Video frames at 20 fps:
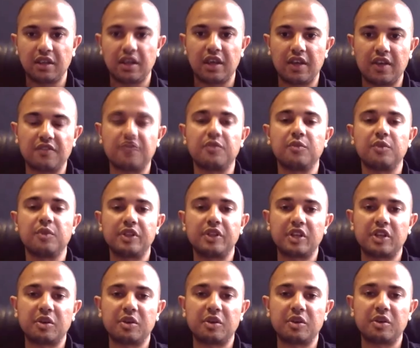They have
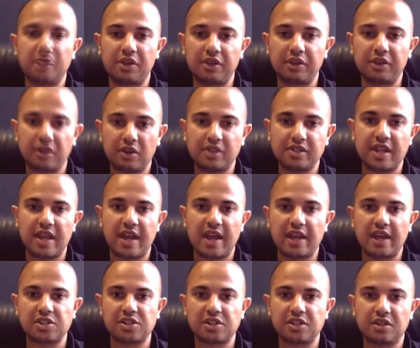really compelling calls
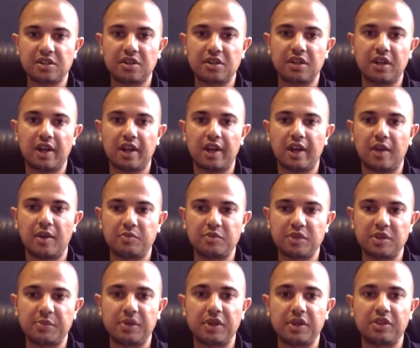to action,
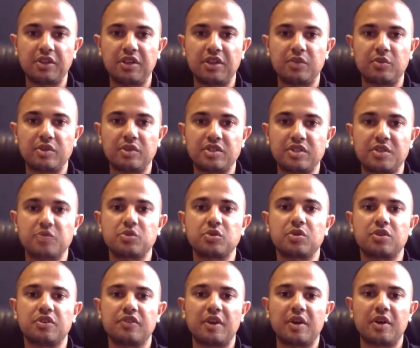um, typically with
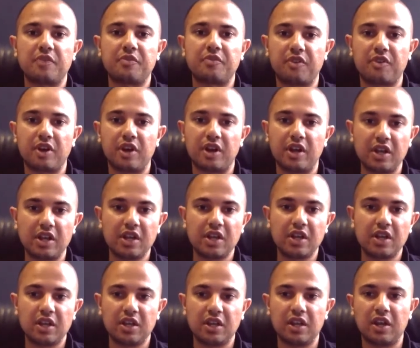some sort of upfront,
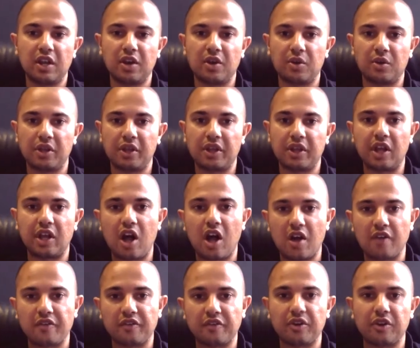you know,
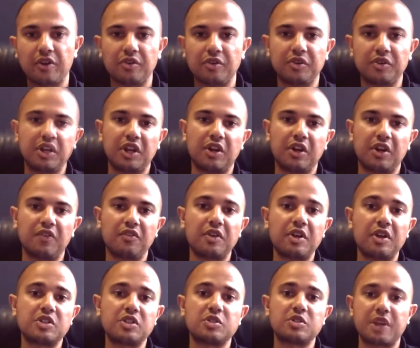like offer, you
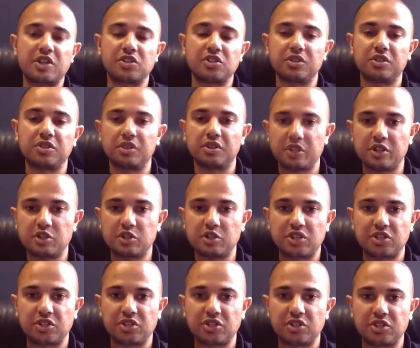know, a special a
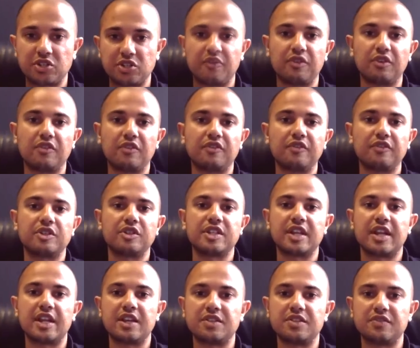special offer
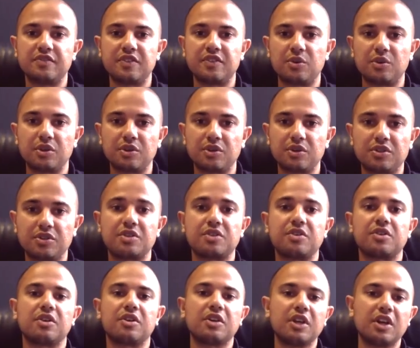for today's
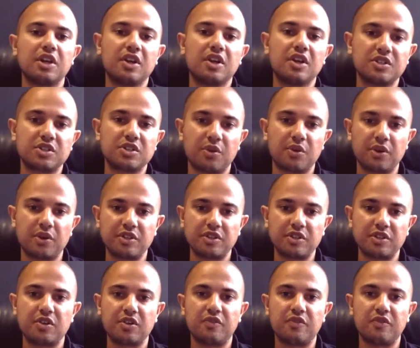viewers or so on
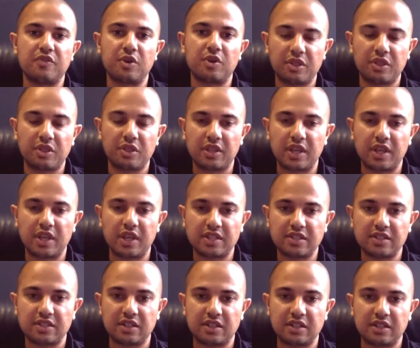and so forth. And
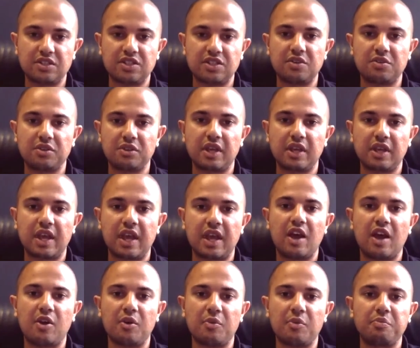that's that's generally
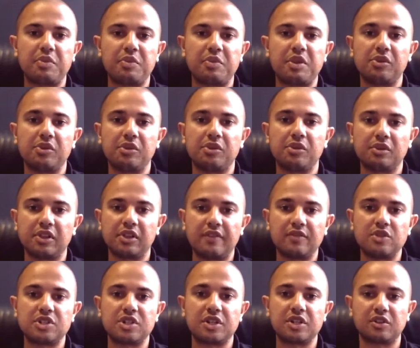how people are
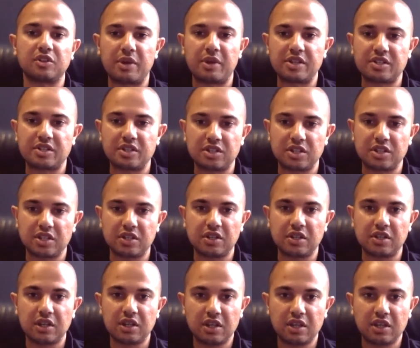leveraging their messaging.
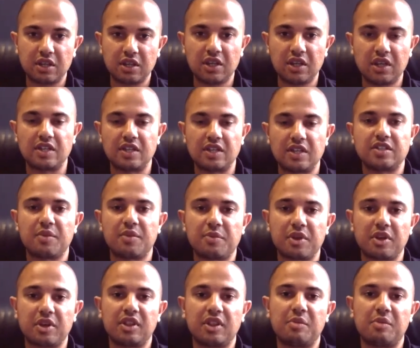It's
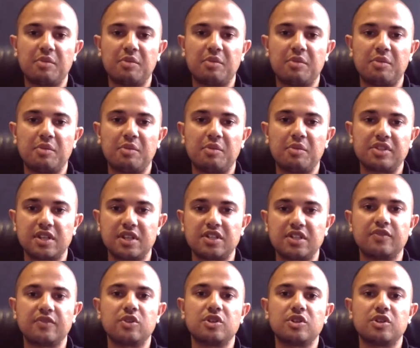something that places
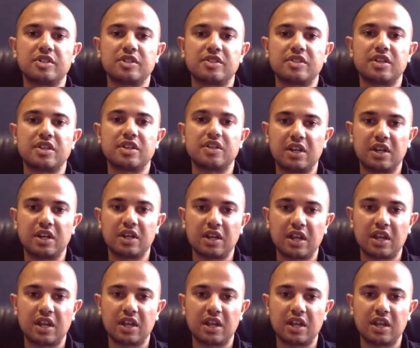a sense of urgency,
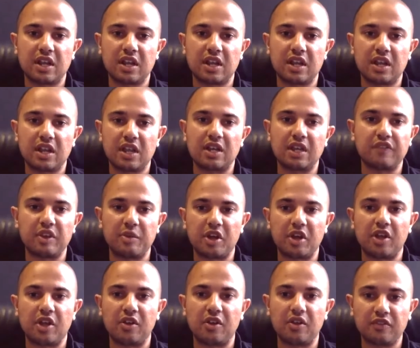and and
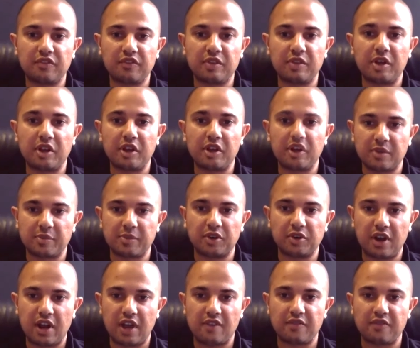the female
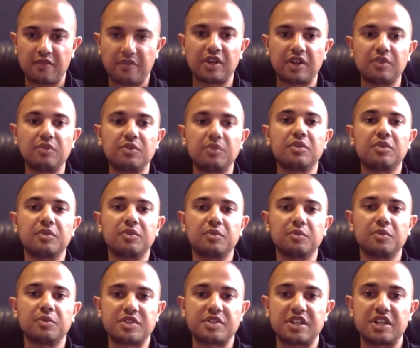female demographic
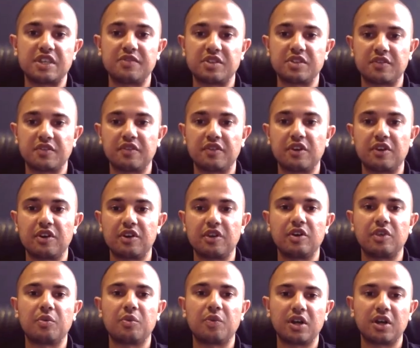receives it
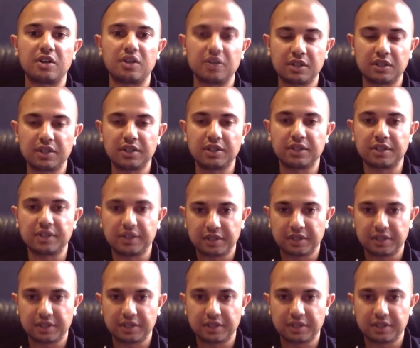very very well.